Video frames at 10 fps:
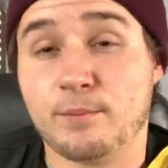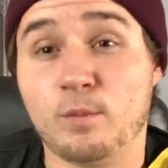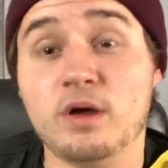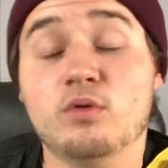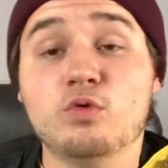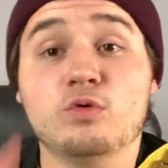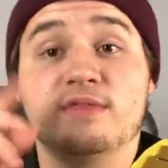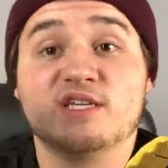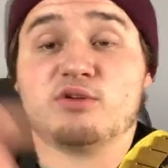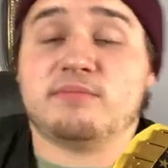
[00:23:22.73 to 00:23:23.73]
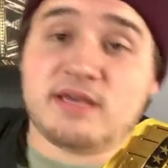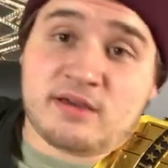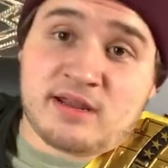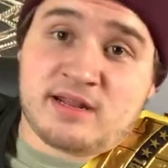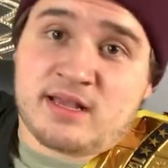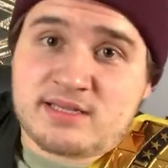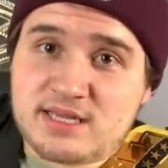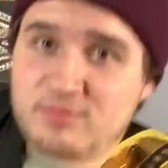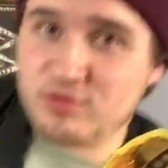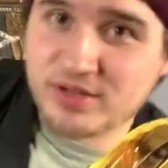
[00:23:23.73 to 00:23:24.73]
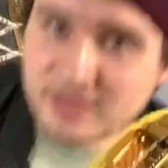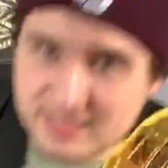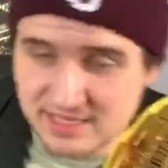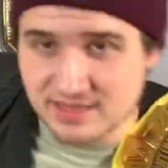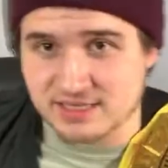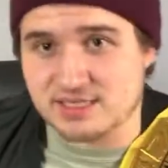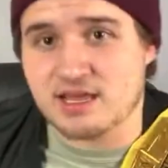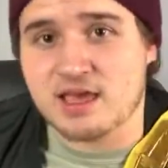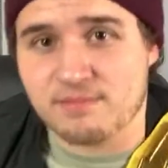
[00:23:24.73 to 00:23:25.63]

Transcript: What? Ooh, this would be a good idea. Tell me what you guys think of this.